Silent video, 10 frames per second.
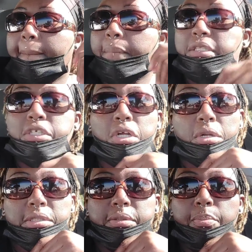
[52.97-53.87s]
But your
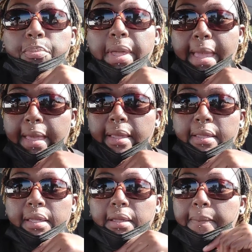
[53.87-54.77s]
girl is
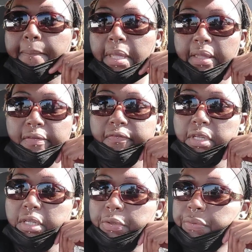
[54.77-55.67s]
back making
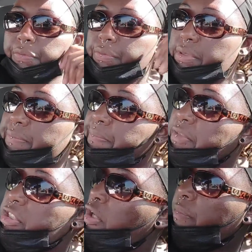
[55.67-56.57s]
videos.
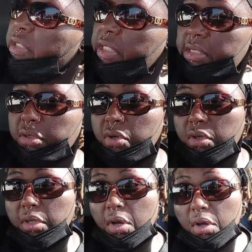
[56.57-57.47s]
So much has
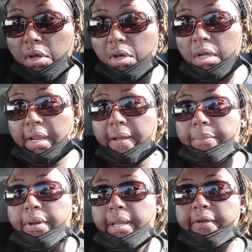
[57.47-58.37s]
gone on. I
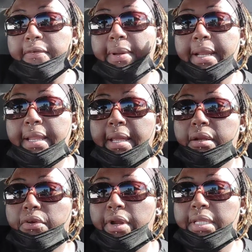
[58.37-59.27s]
pray everybody
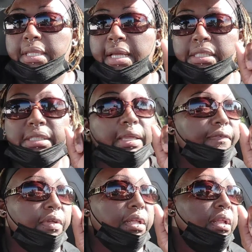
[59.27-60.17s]
had a great
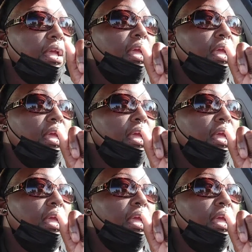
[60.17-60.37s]
Thanksgiving.